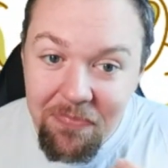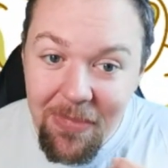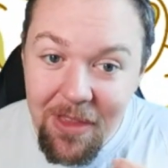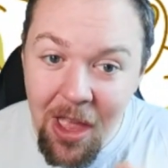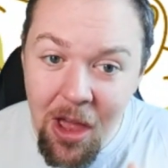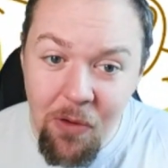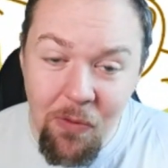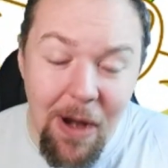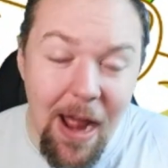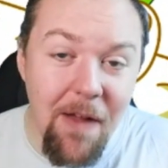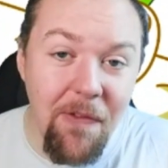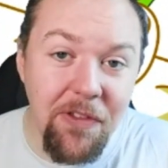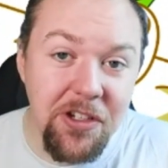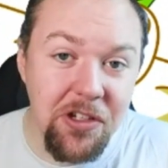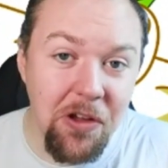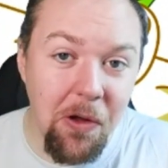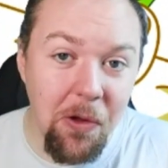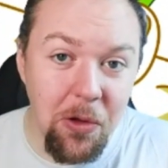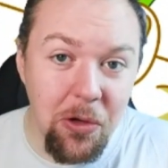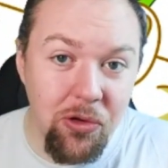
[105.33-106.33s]
around
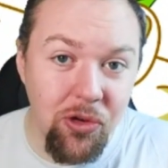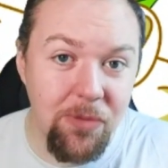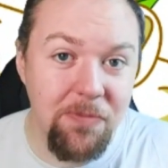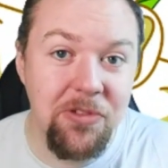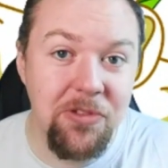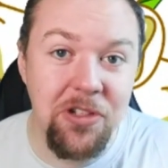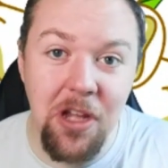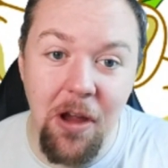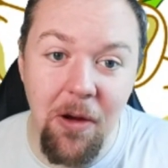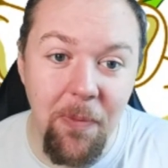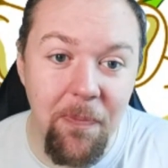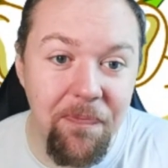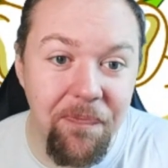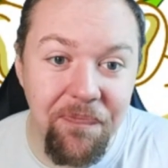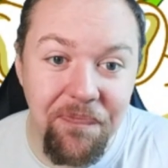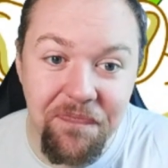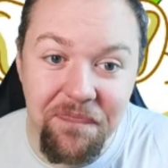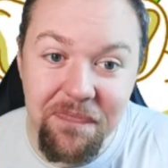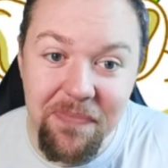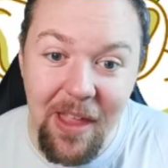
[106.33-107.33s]
this whole crypto
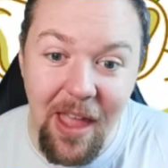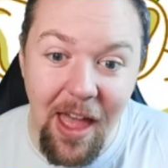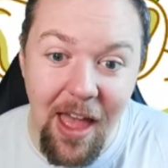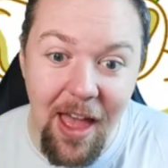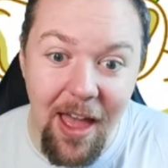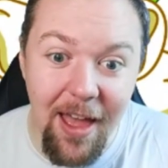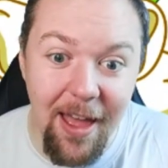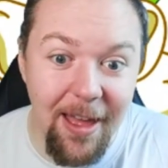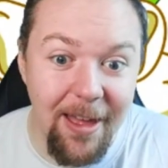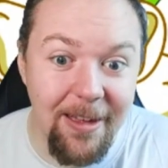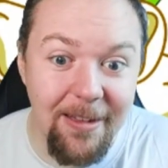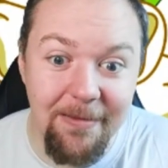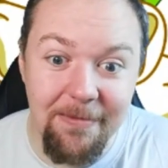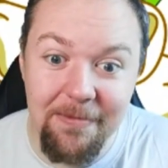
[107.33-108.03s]
uh,